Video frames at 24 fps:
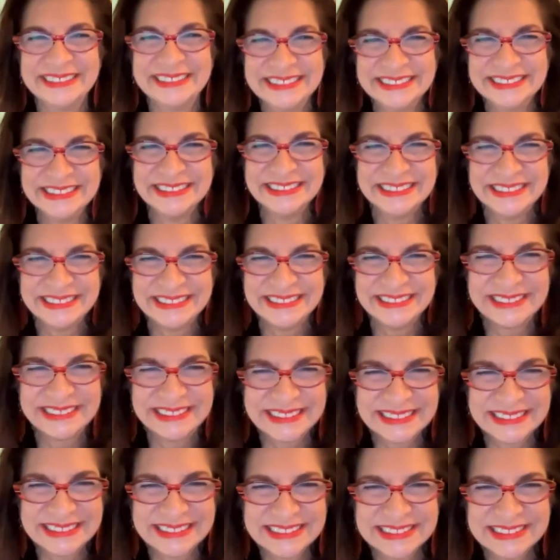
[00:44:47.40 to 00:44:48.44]
asking
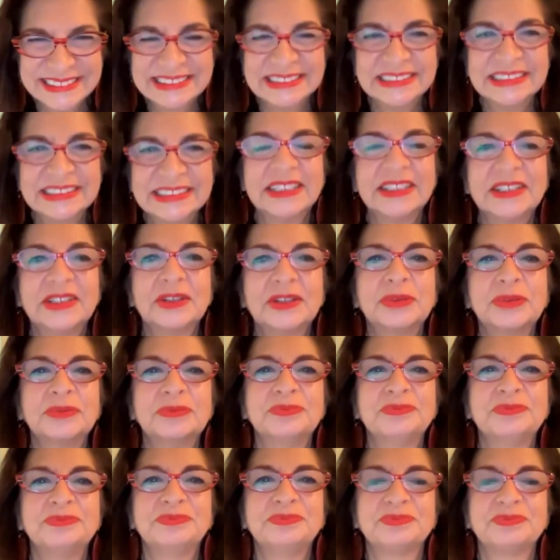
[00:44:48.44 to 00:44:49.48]
Adrian, do you think
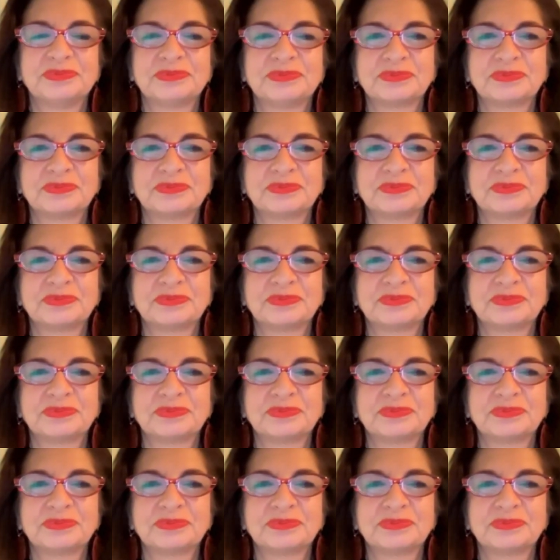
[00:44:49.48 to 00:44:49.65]
that with